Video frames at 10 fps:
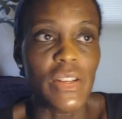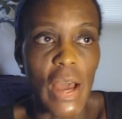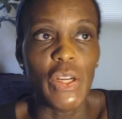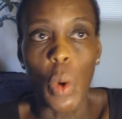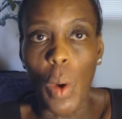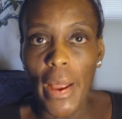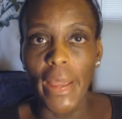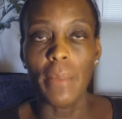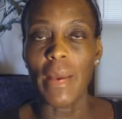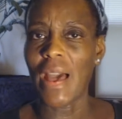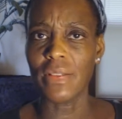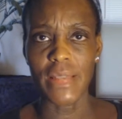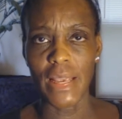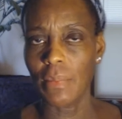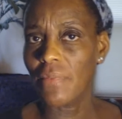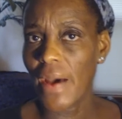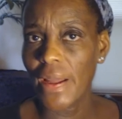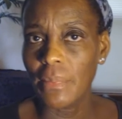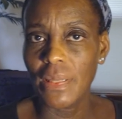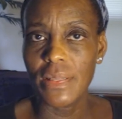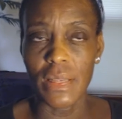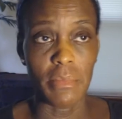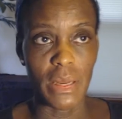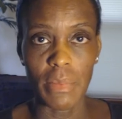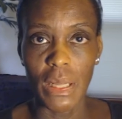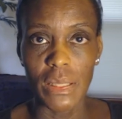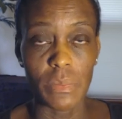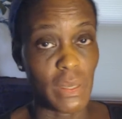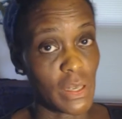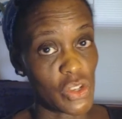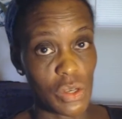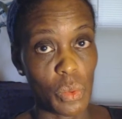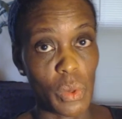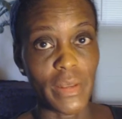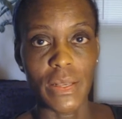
I know I am. I haven't taken my vitamins in many months because you know what?